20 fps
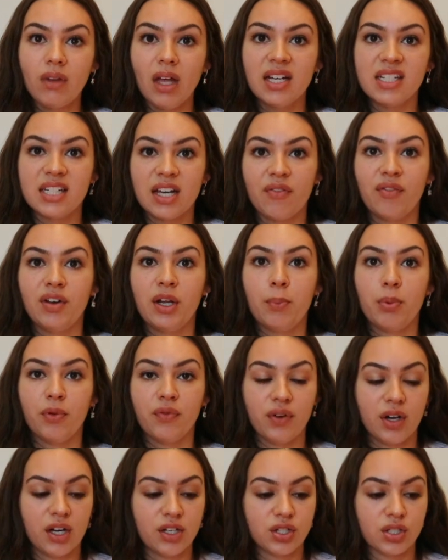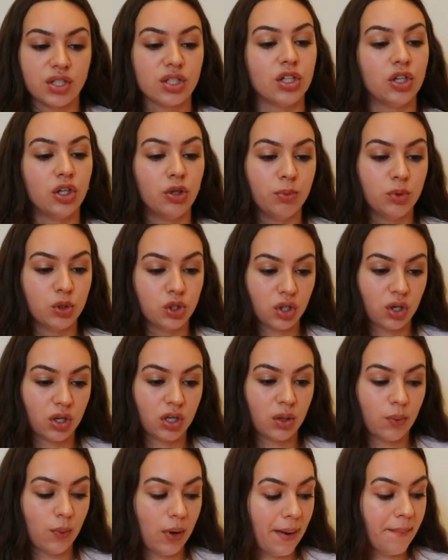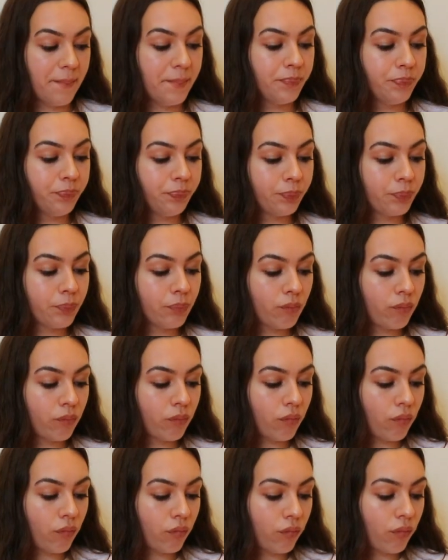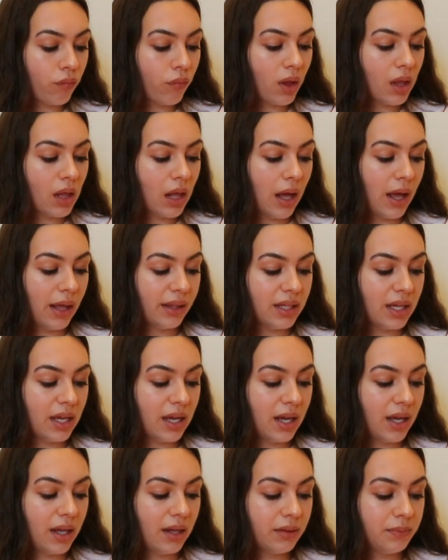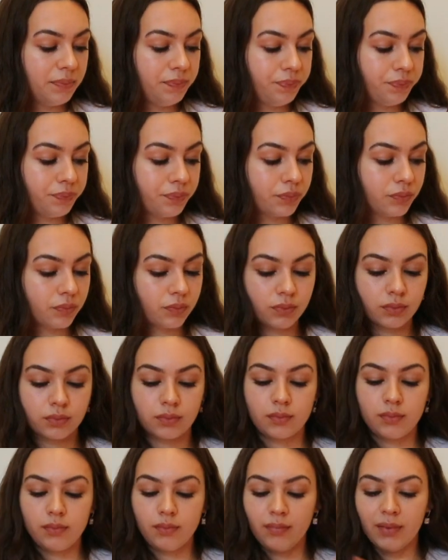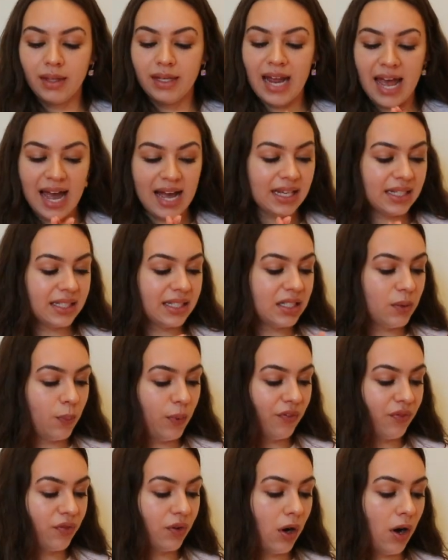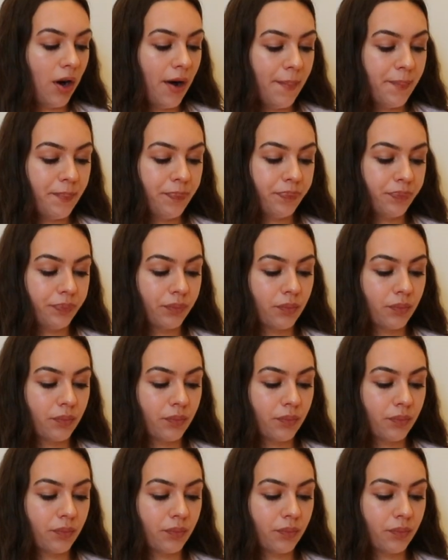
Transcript: I definitely prefer just the normal chocolate one. And then next we've got